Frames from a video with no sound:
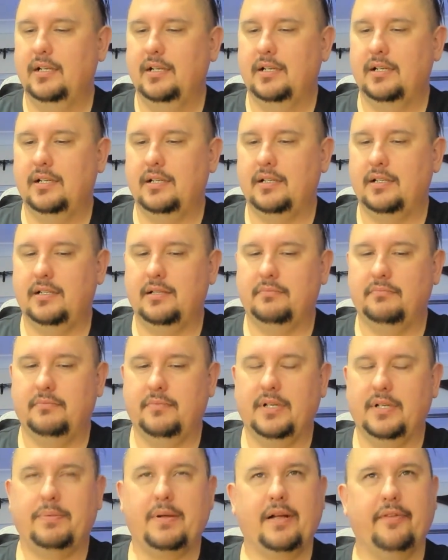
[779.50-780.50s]

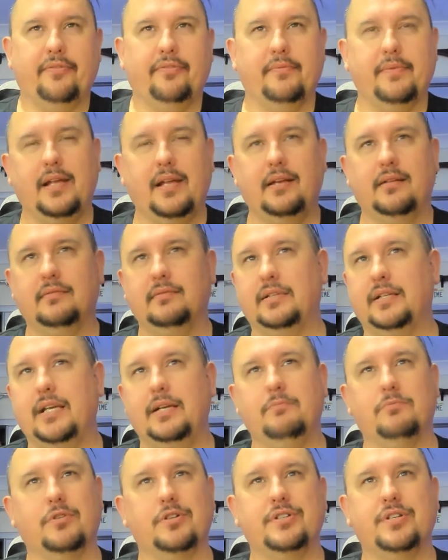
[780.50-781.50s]
But apart from that,
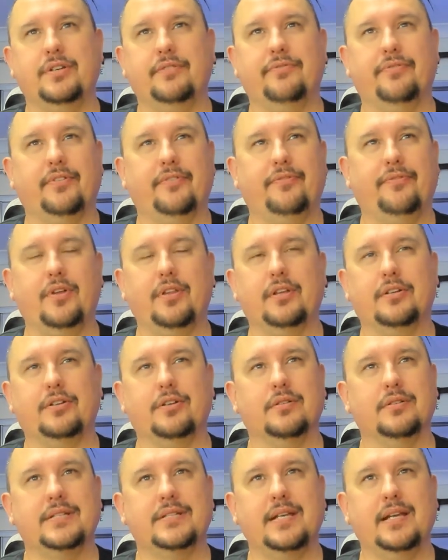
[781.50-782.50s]
keep watching for further
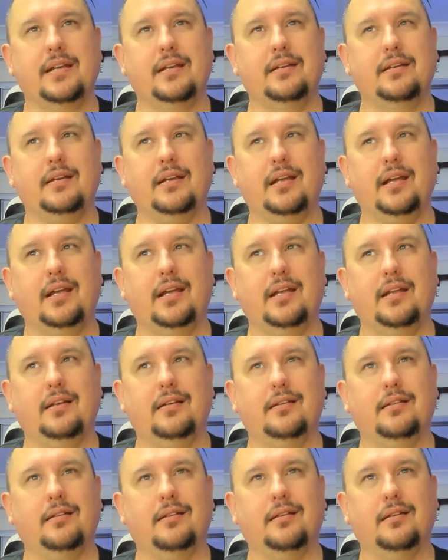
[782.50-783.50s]
content,
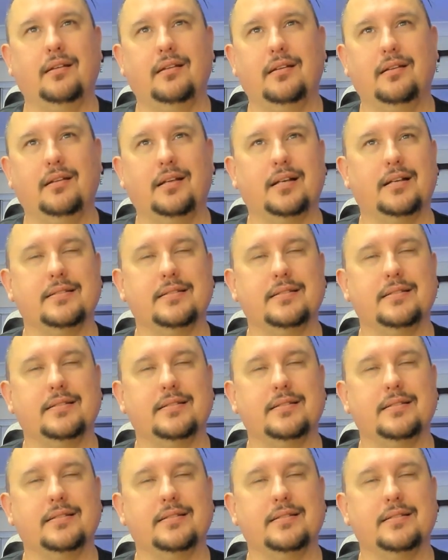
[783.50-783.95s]
and like I